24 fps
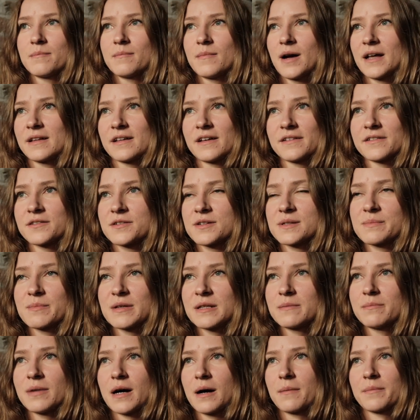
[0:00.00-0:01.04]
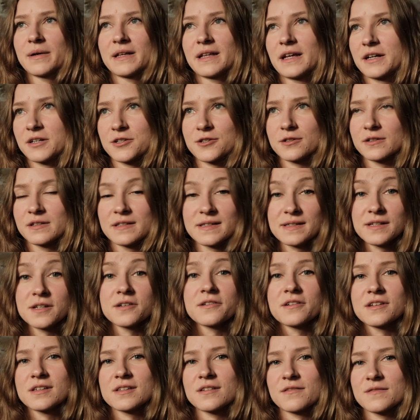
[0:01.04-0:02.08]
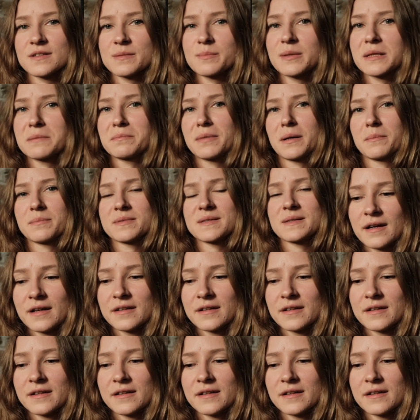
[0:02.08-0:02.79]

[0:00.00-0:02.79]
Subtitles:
another speed bump, and actually a series of speed bumps.